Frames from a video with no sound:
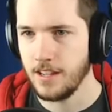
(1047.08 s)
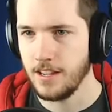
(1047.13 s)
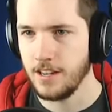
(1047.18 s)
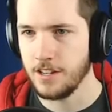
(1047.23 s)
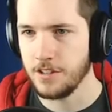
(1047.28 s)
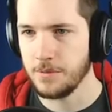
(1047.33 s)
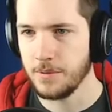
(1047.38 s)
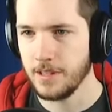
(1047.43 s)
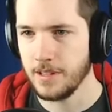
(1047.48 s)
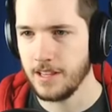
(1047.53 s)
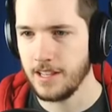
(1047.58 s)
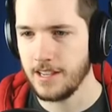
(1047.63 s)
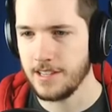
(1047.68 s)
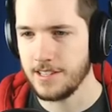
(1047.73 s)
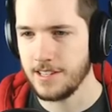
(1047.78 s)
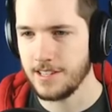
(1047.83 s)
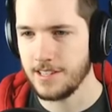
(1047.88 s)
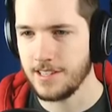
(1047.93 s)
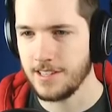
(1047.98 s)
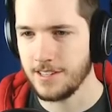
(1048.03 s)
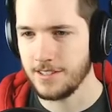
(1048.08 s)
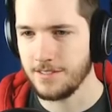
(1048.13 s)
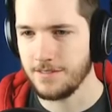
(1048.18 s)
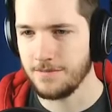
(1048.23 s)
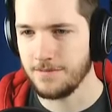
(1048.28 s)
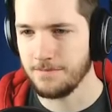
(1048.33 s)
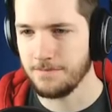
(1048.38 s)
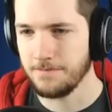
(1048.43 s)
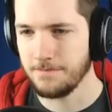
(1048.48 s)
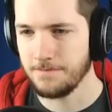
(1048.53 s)
I just realized this is
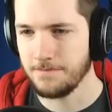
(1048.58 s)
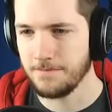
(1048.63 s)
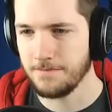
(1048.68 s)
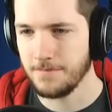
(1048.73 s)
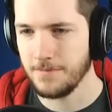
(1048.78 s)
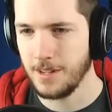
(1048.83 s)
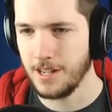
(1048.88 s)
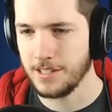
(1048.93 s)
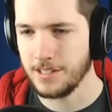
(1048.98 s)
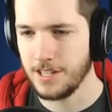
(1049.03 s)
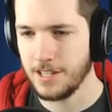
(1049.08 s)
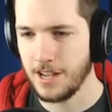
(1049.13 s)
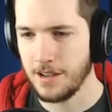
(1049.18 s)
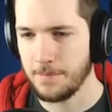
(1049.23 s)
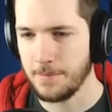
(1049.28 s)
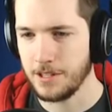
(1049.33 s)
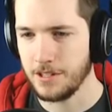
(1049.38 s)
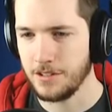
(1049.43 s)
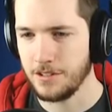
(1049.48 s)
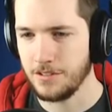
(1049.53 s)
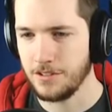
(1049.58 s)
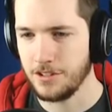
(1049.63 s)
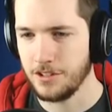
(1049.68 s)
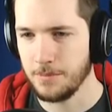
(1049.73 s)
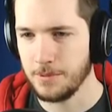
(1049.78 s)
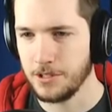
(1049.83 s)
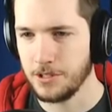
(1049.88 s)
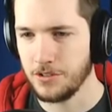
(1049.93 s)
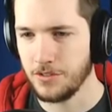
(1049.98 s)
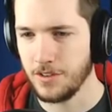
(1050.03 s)
on top of the
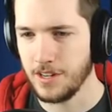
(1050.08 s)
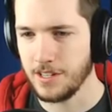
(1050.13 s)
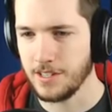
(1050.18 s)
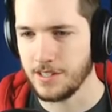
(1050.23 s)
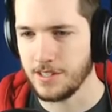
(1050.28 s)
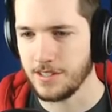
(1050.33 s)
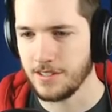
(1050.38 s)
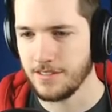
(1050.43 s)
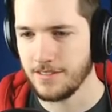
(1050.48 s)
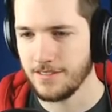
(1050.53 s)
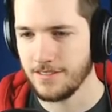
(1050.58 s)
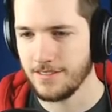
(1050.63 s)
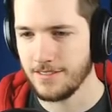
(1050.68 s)
stupid trees.